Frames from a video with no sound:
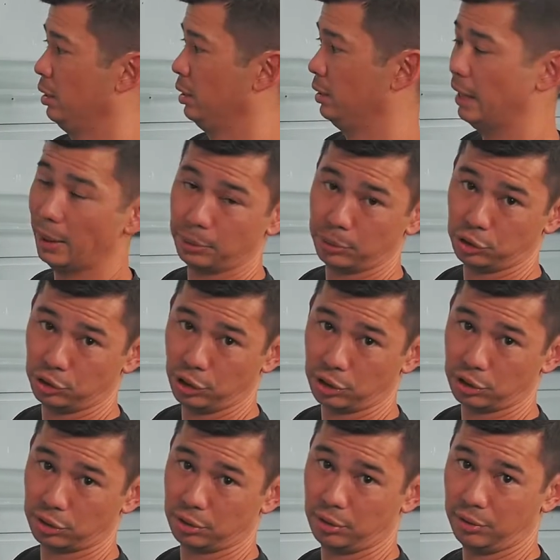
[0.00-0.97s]
That was
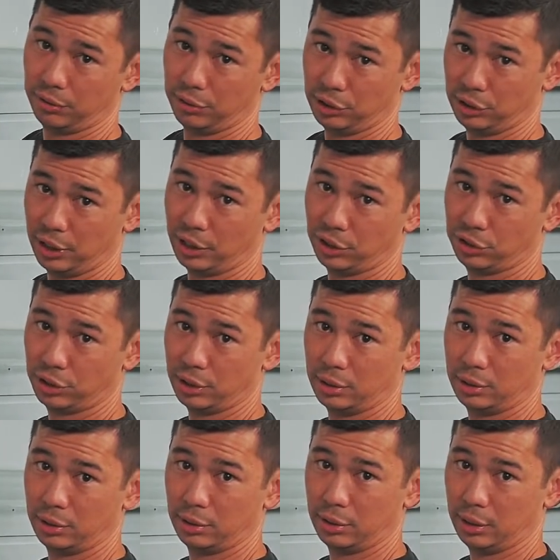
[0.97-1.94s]
just for
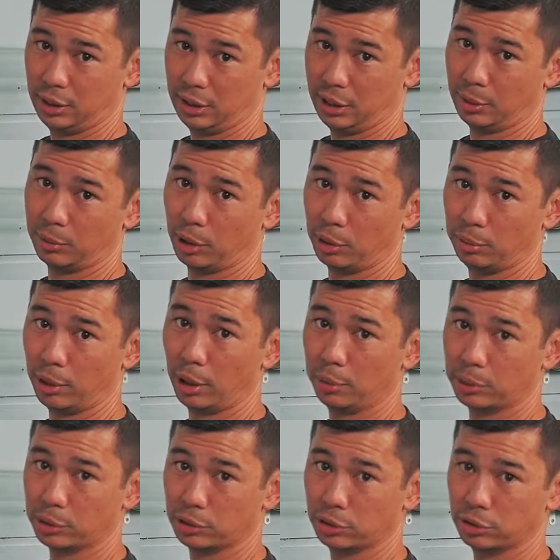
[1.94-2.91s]
testing and demo
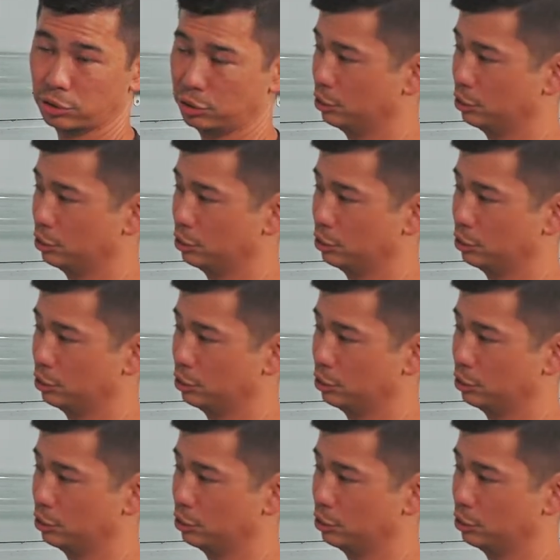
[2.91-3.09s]
purposes,